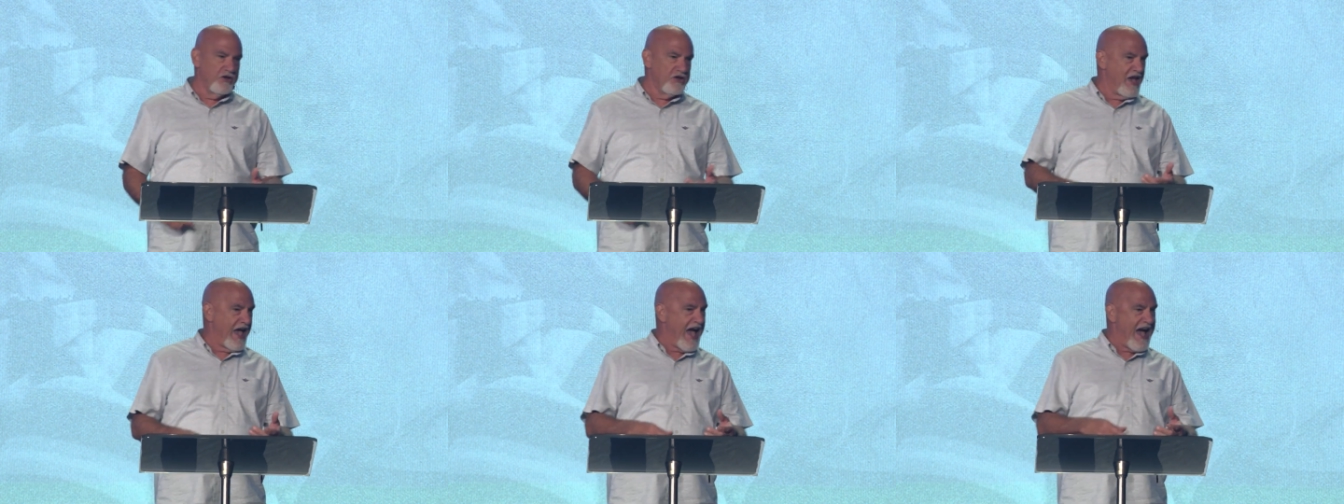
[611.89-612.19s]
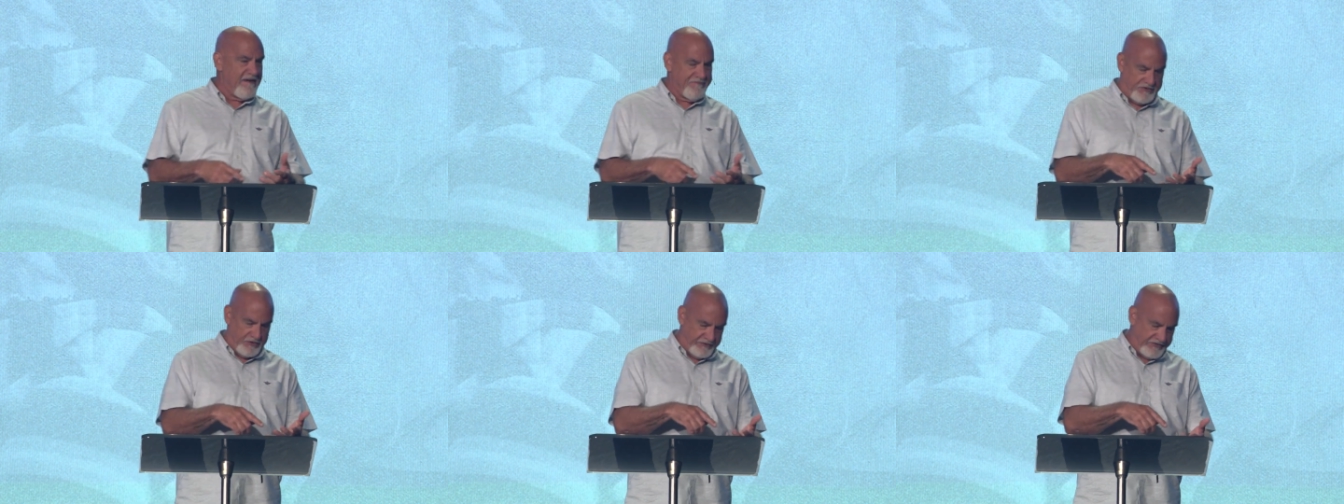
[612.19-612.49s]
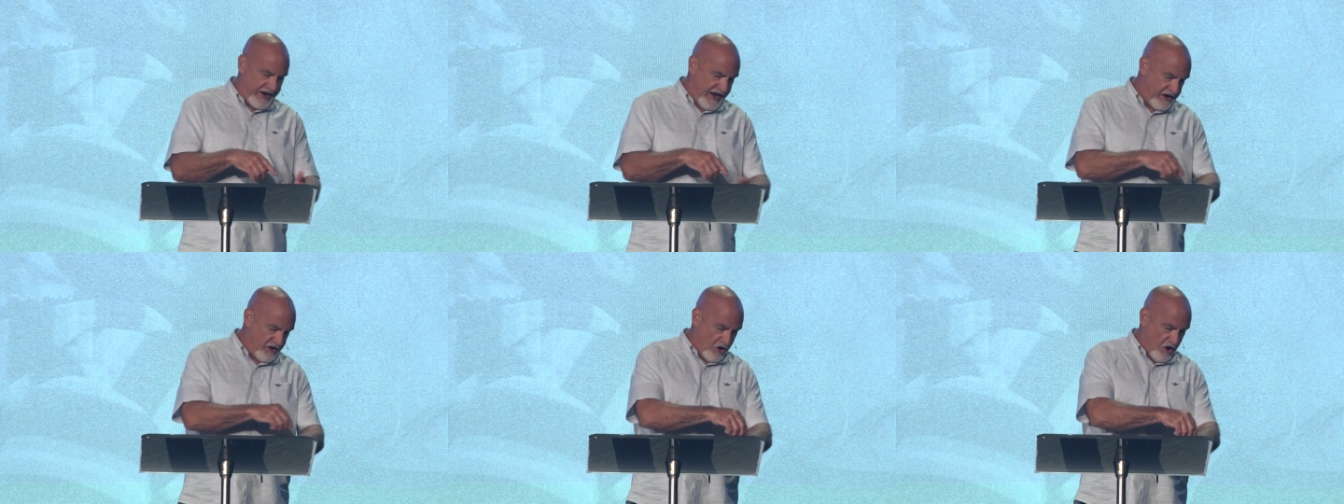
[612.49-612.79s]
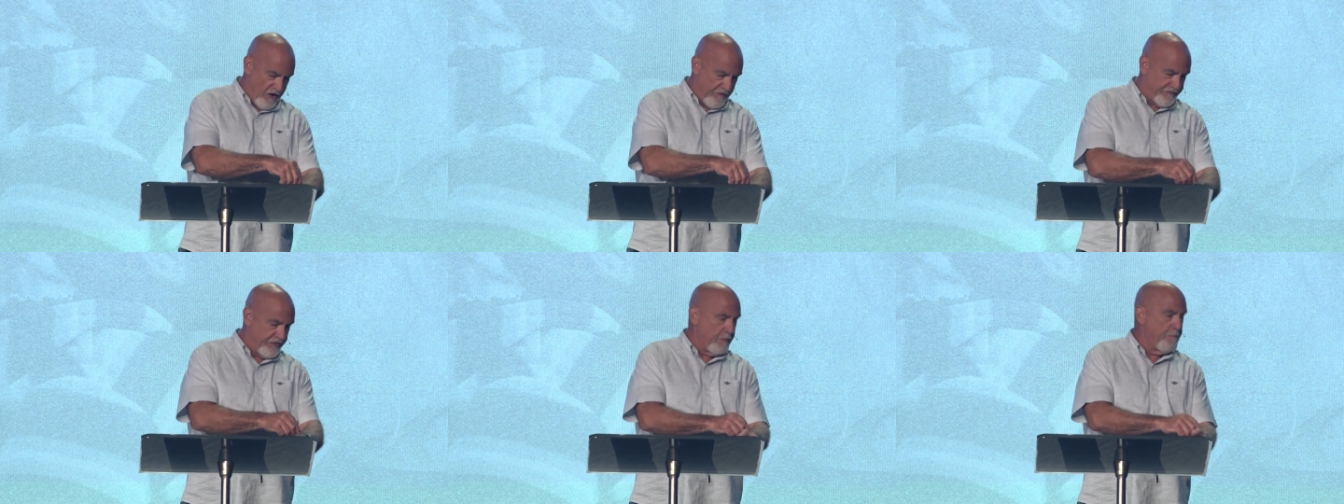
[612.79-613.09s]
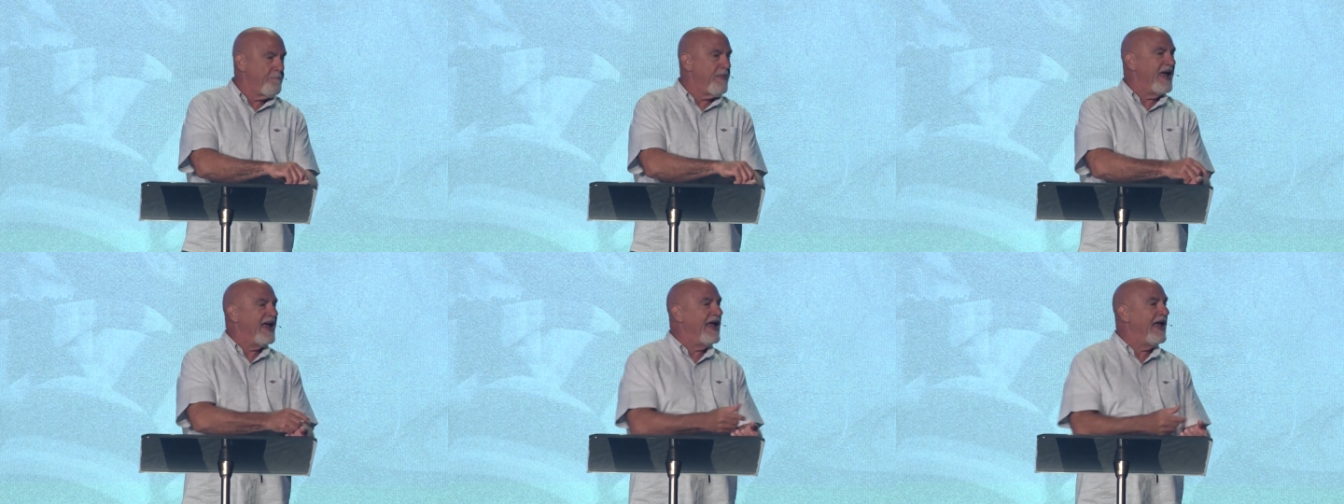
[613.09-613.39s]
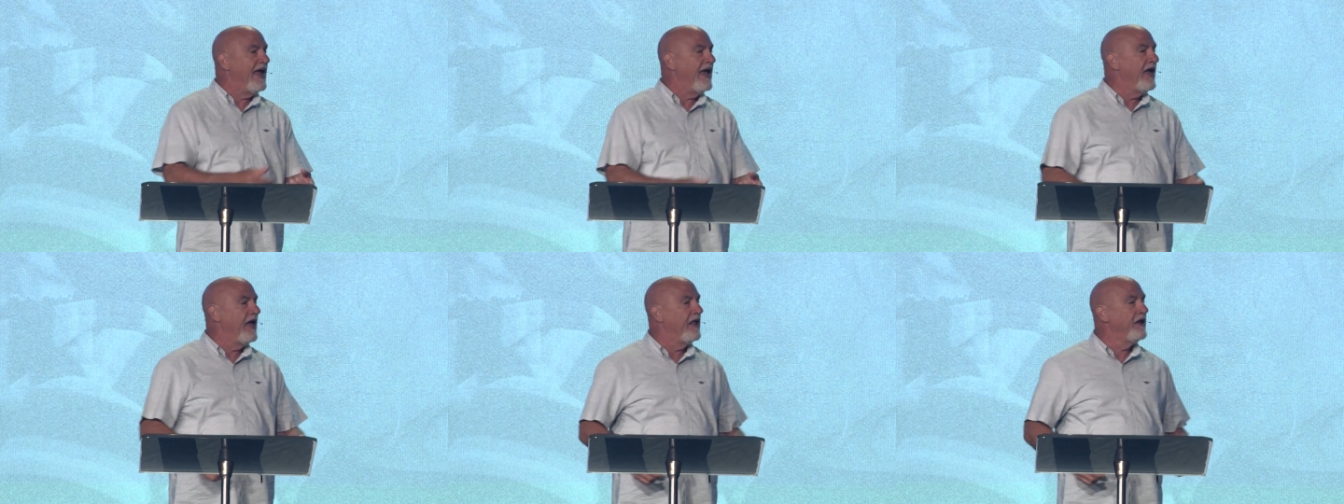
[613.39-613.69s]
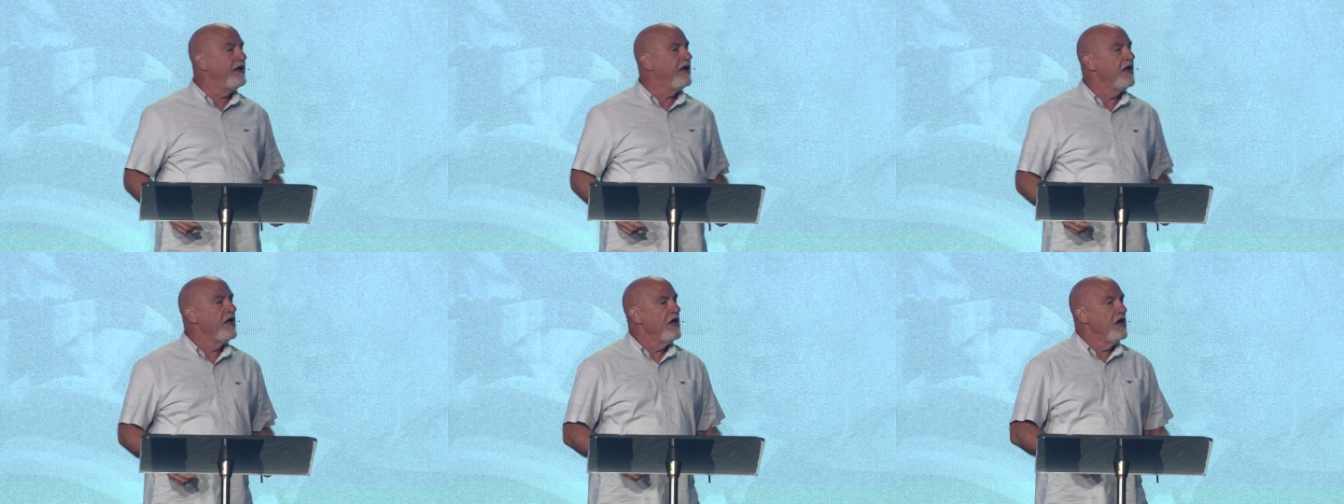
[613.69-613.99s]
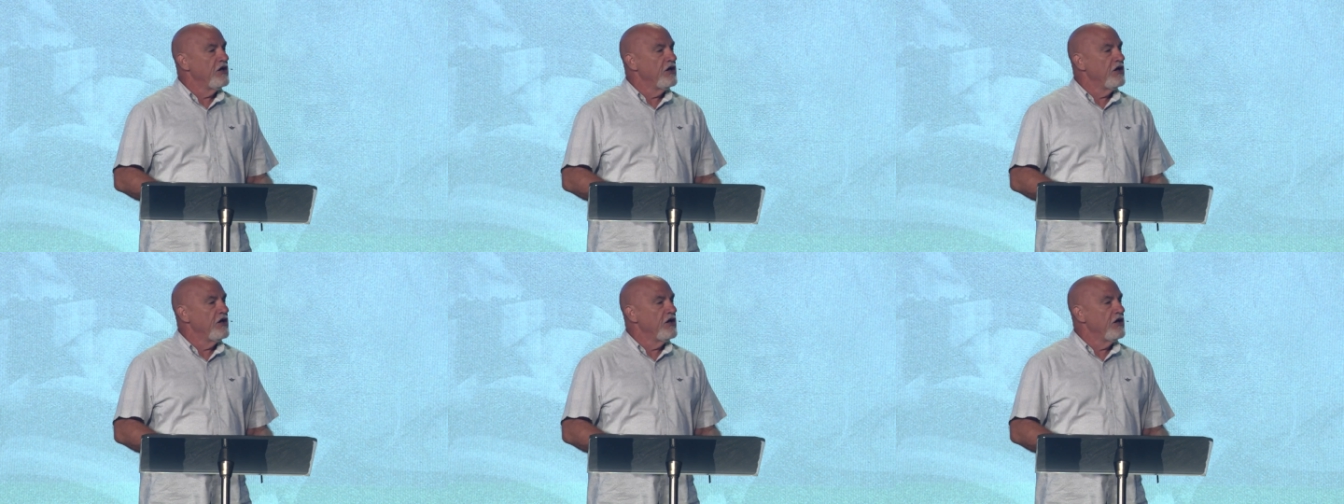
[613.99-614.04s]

You have to take off the band,